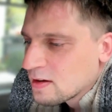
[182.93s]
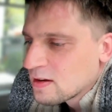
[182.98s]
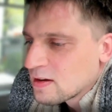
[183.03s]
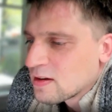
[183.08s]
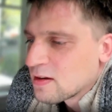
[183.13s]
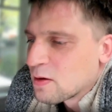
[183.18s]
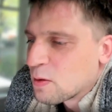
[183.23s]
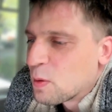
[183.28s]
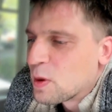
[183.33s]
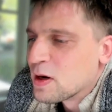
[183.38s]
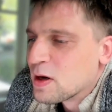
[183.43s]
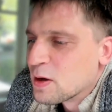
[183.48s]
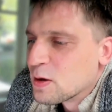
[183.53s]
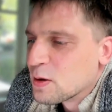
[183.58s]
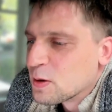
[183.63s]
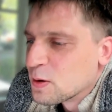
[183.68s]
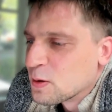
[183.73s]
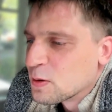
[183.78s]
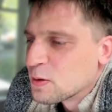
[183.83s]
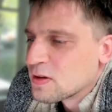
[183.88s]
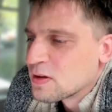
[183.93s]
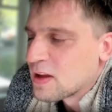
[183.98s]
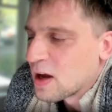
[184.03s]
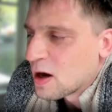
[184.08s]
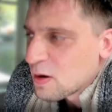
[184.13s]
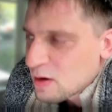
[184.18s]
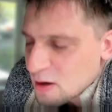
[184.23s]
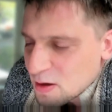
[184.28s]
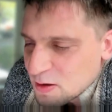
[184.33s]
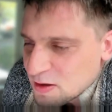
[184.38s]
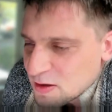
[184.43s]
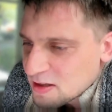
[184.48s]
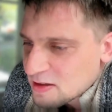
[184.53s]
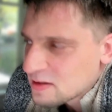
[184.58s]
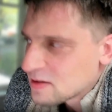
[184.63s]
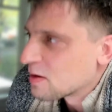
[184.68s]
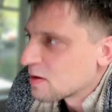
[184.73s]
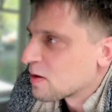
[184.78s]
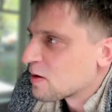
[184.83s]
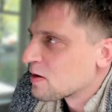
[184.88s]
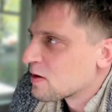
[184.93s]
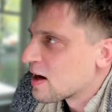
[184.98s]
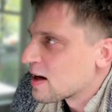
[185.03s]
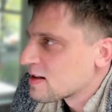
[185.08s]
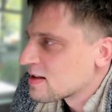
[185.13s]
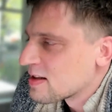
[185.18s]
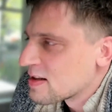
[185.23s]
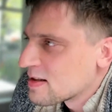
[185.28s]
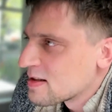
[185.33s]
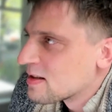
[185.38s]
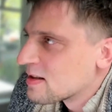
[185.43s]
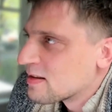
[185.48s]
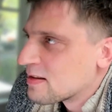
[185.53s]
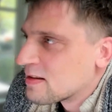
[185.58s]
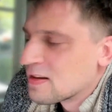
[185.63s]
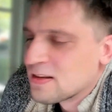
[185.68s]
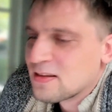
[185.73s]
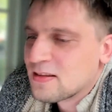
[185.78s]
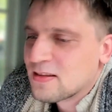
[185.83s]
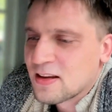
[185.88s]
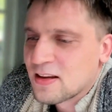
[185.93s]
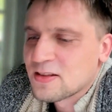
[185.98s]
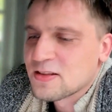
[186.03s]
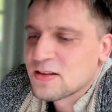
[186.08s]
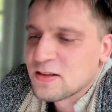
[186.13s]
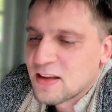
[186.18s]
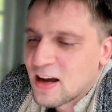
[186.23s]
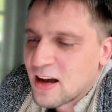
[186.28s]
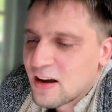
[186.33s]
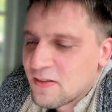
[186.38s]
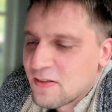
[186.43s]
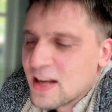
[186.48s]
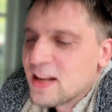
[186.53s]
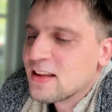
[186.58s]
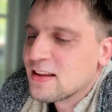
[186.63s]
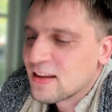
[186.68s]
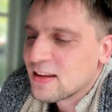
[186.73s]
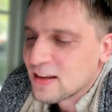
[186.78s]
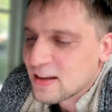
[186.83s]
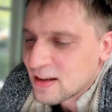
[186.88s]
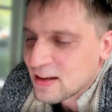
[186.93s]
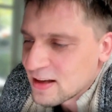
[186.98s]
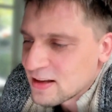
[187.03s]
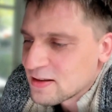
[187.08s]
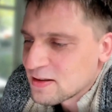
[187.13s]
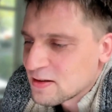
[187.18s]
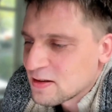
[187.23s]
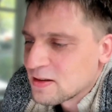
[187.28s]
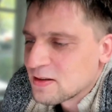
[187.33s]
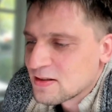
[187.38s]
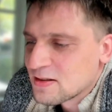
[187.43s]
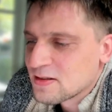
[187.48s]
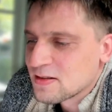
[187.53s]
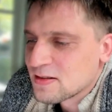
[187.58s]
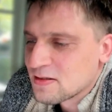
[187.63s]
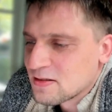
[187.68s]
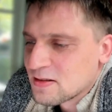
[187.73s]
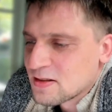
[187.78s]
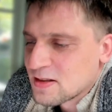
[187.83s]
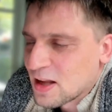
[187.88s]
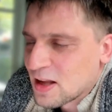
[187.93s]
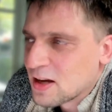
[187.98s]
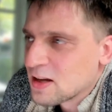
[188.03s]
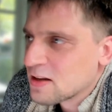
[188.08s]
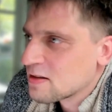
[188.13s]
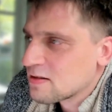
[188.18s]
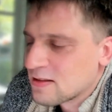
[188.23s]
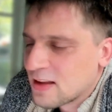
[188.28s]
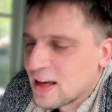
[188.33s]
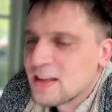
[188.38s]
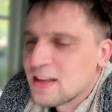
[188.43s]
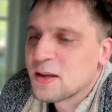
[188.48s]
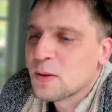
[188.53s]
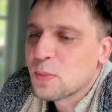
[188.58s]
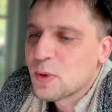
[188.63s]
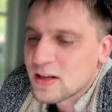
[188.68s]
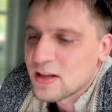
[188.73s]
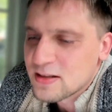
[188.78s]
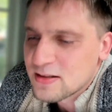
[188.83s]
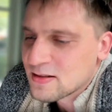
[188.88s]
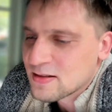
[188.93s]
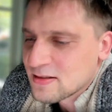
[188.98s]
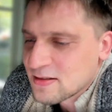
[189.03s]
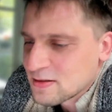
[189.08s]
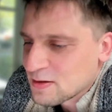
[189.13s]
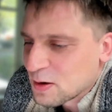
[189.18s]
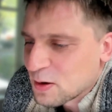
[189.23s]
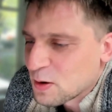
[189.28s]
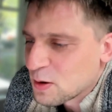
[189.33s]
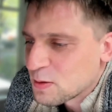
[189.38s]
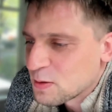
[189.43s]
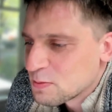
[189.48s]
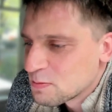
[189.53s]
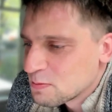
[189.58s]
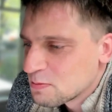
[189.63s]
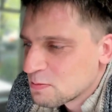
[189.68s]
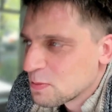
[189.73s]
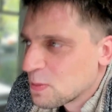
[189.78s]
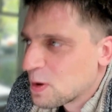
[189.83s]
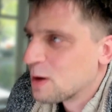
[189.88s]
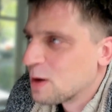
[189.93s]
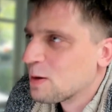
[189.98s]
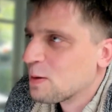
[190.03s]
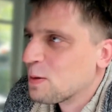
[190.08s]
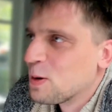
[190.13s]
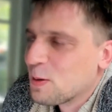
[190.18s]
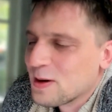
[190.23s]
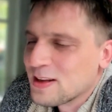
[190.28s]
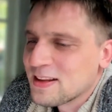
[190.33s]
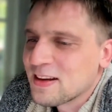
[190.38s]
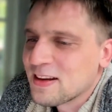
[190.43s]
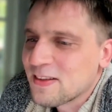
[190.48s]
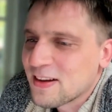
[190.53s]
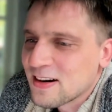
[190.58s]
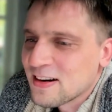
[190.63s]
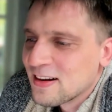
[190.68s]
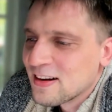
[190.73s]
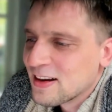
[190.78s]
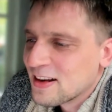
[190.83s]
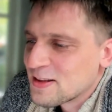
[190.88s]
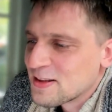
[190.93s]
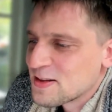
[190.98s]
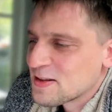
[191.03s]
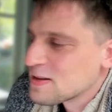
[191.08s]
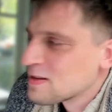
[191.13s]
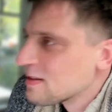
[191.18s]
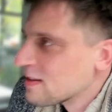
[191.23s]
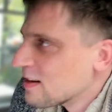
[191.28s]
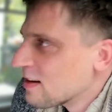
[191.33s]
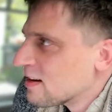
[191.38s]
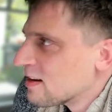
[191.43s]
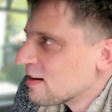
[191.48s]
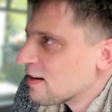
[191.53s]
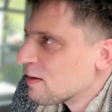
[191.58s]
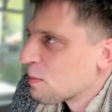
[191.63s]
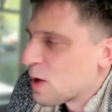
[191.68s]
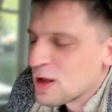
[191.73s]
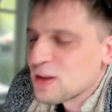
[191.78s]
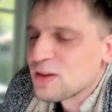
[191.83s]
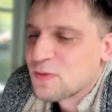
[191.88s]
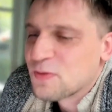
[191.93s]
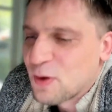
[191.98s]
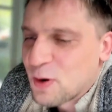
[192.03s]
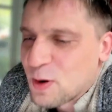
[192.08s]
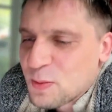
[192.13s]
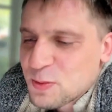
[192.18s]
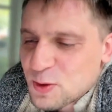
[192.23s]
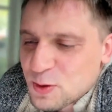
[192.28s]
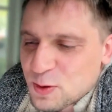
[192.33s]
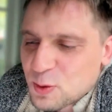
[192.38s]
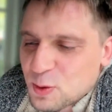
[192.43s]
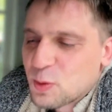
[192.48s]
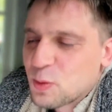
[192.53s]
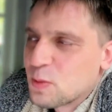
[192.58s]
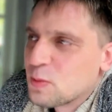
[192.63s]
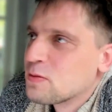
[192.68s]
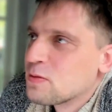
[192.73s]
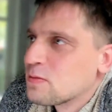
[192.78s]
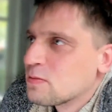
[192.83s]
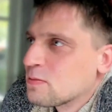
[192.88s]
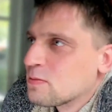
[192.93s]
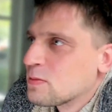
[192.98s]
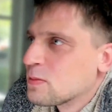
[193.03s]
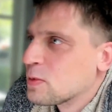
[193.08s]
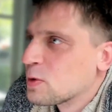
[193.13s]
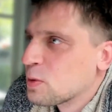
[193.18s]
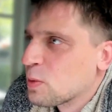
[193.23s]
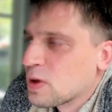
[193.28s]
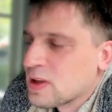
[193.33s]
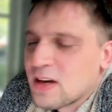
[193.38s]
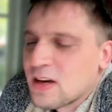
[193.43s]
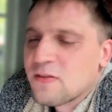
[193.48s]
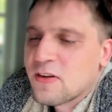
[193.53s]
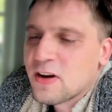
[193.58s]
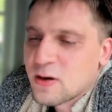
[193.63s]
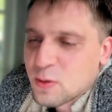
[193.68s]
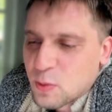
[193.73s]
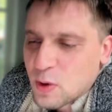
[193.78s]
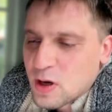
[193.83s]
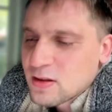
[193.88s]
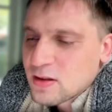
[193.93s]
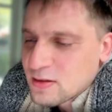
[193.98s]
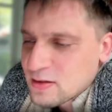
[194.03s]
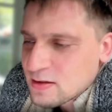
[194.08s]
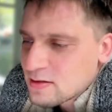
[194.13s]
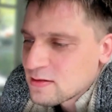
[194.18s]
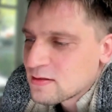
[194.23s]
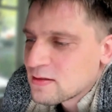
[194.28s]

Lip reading: When you download it or access it, it doesn't have anything in it. It's like database or whatever. It's platform to do whatever you want.